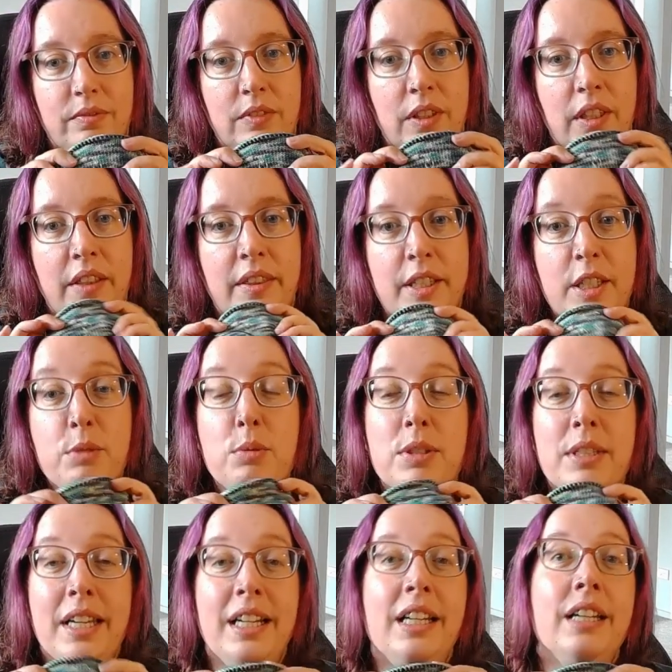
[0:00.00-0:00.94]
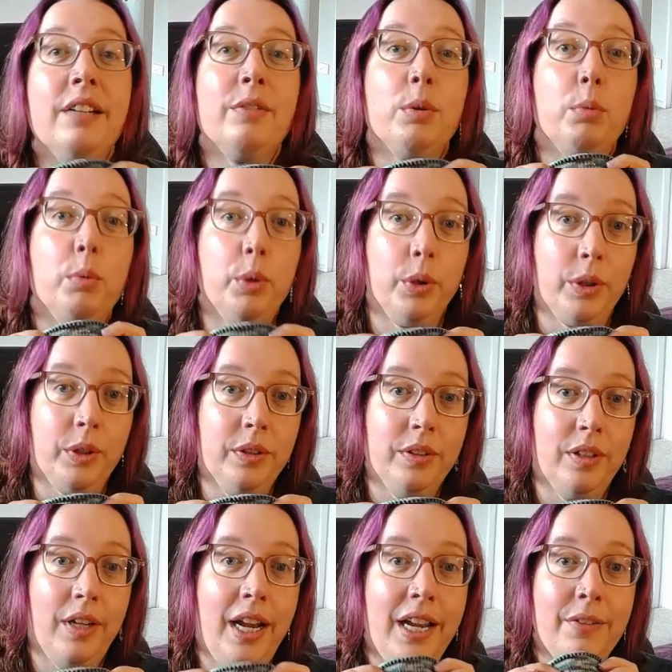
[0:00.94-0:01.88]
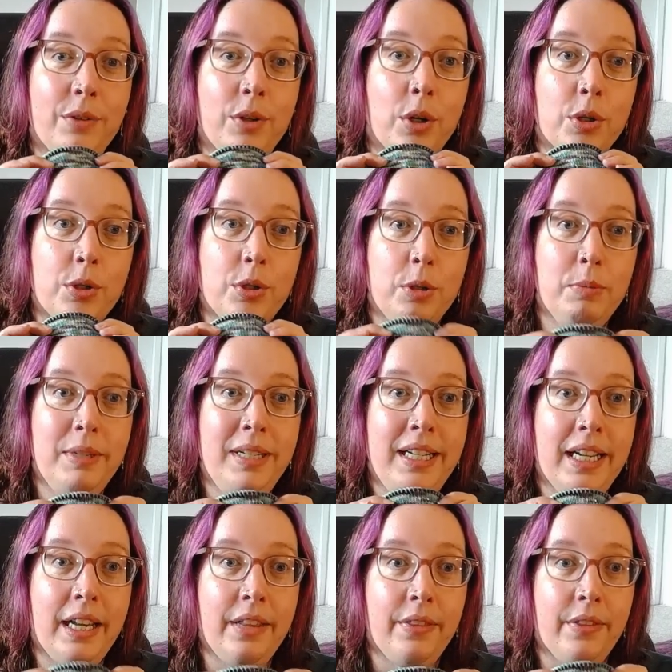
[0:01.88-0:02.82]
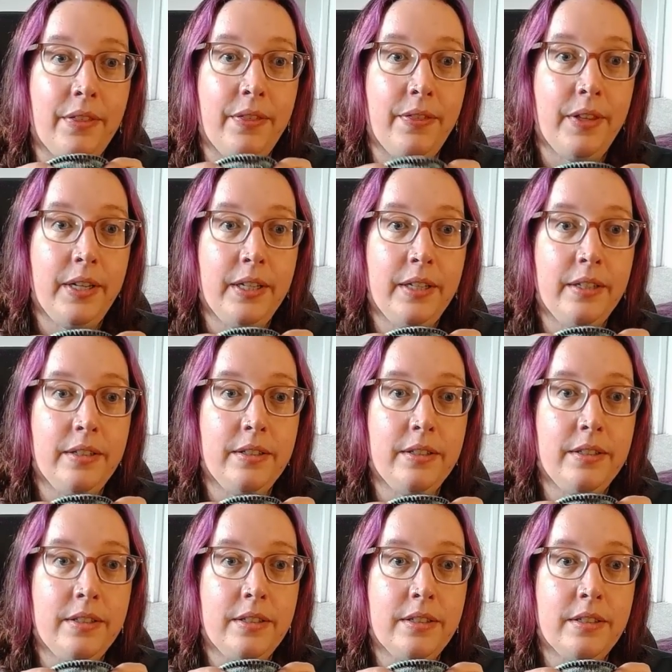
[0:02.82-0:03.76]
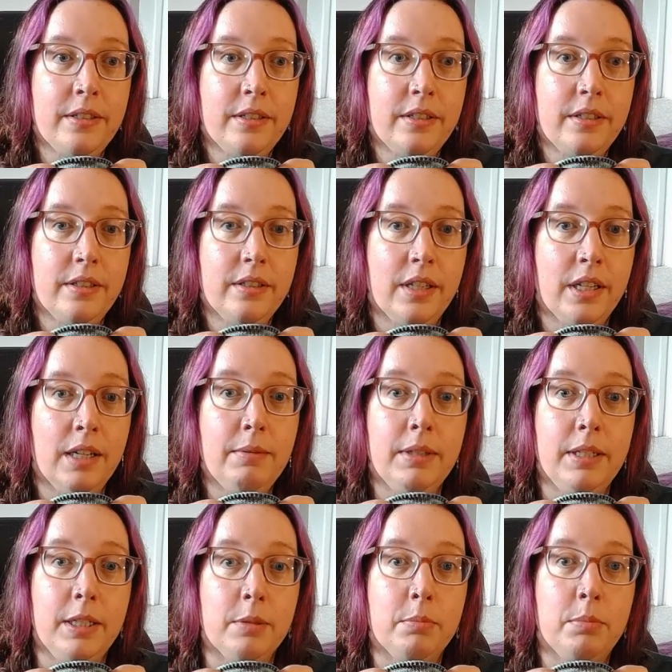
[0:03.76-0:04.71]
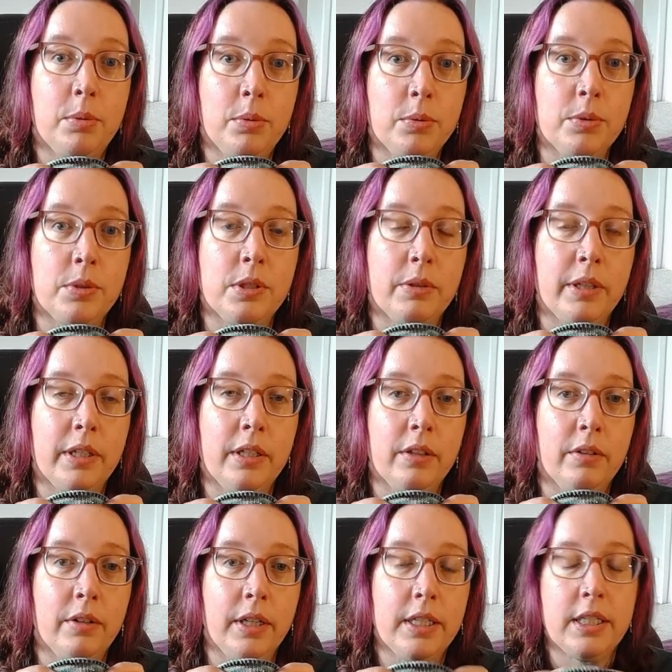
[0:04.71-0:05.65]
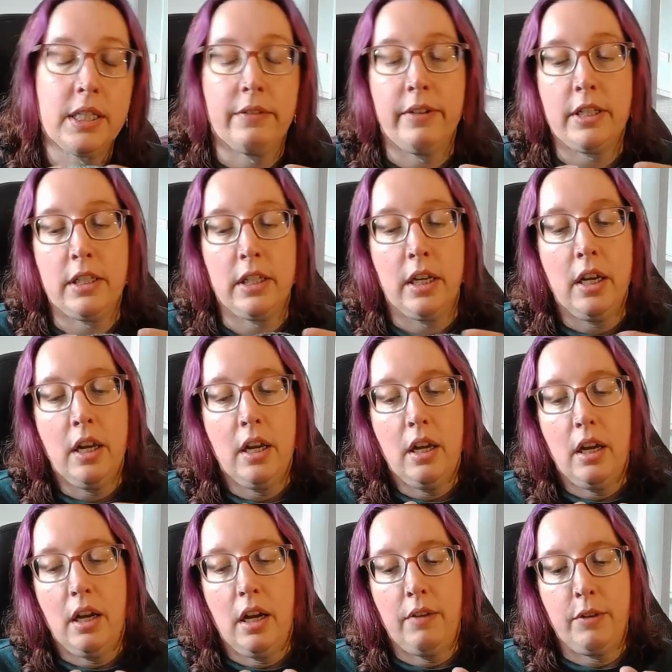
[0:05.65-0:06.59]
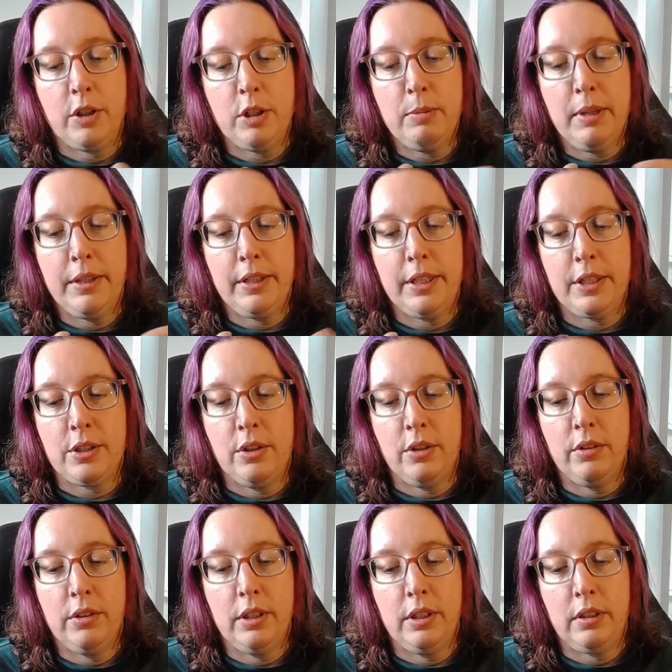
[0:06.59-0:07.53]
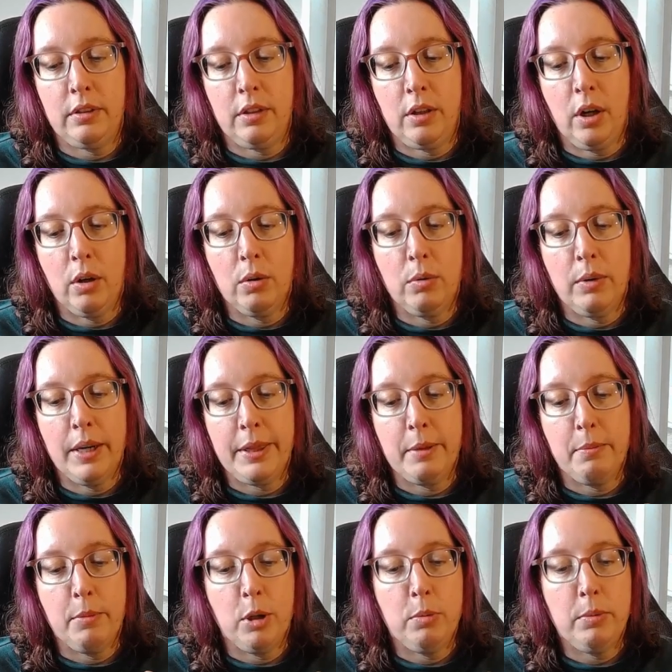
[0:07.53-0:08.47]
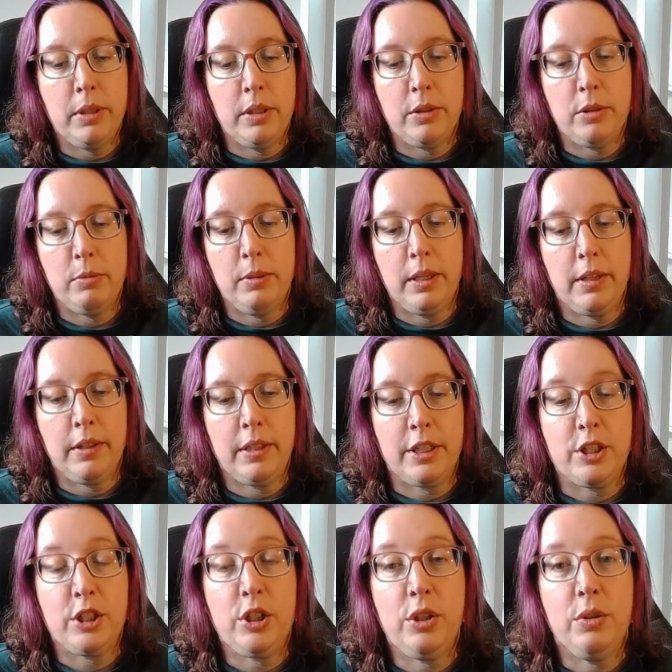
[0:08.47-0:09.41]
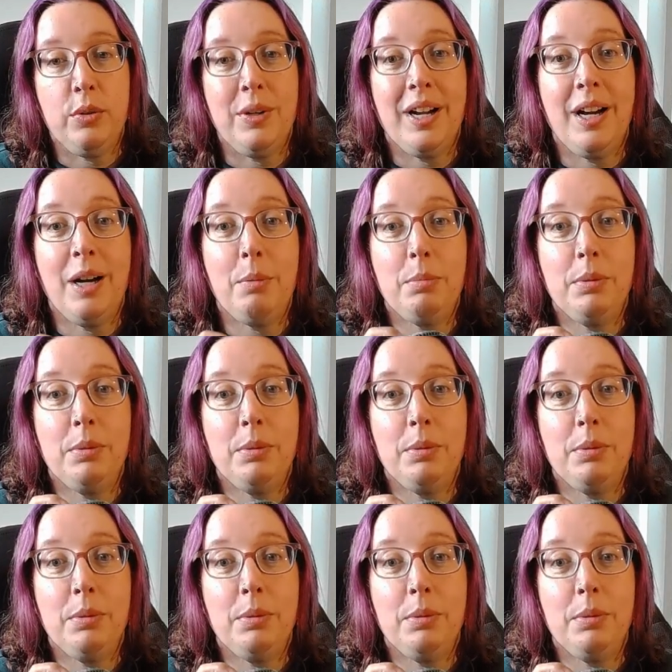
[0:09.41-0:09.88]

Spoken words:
This was going to live at work. I have got too many other things. I'm going to need to pause so I can go and get stuff actually. I've got too many other things on the go at the moment and too many other things queued up.